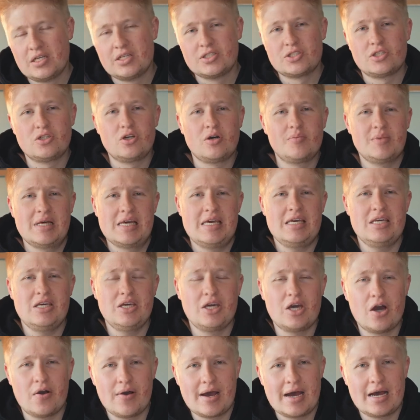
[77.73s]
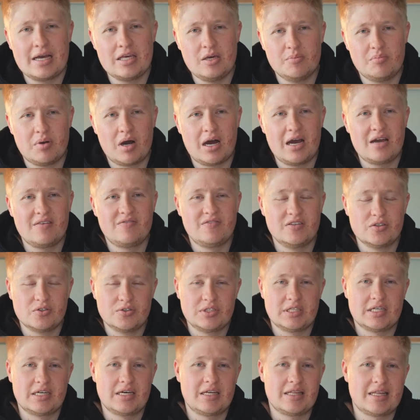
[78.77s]
So normally you go out, you buy a
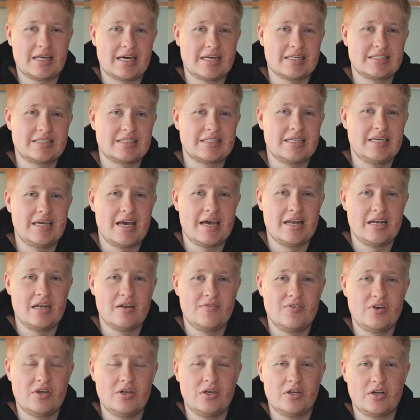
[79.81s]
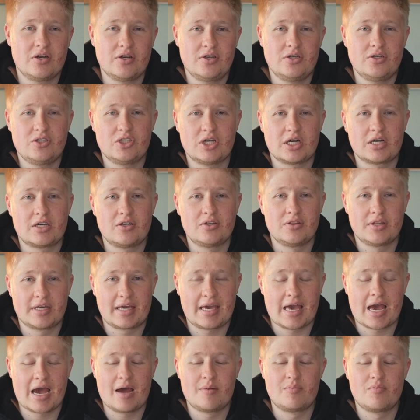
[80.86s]
filter, that's the end of it, you know, you chuck it on the
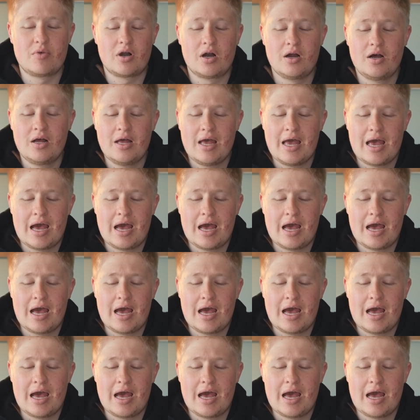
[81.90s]
camera.